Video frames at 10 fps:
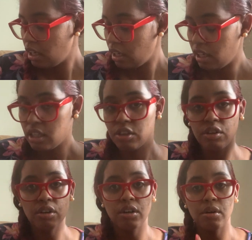in
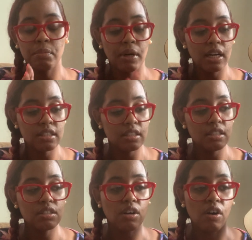your
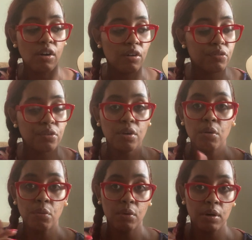boxes, all for
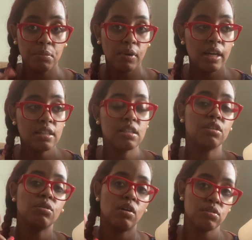one price, and
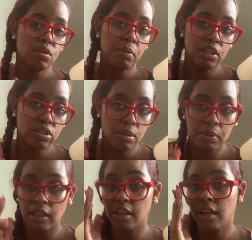you also pay
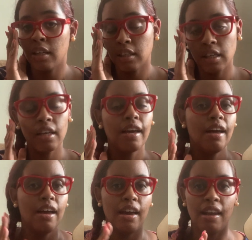shipping and handling.
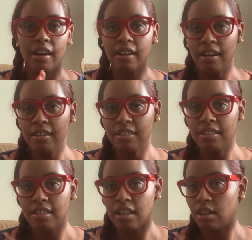And I can honestly
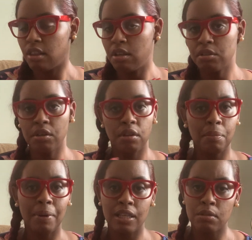say that these are the
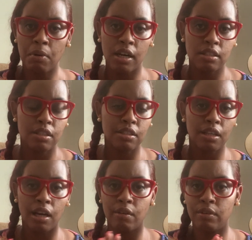best boxes that
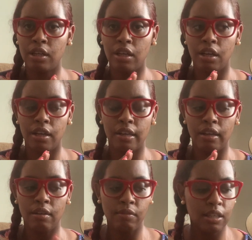I've
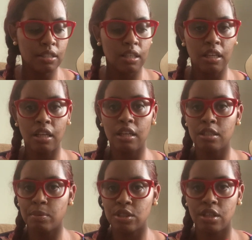invested in,
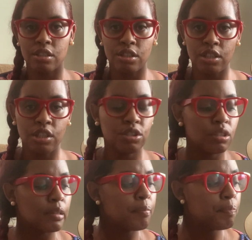especially as a teacher,